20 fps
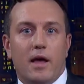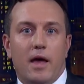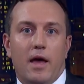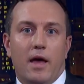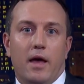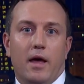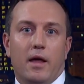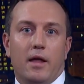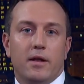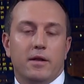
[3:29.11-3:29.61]

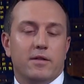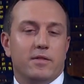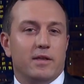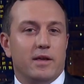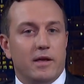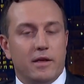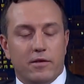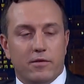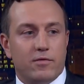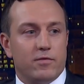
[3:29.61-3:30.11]
and
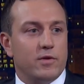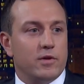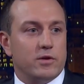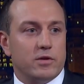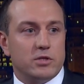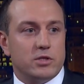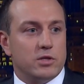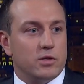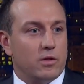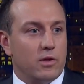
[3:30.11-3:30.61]
the East
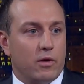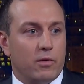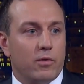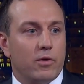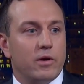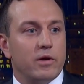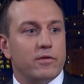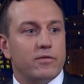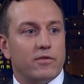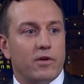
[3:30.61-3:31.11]
Village and
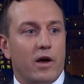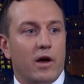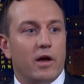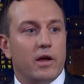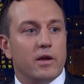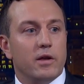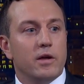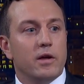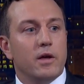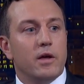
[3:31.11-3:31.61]
Lower East
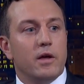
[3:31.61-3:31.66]
Side.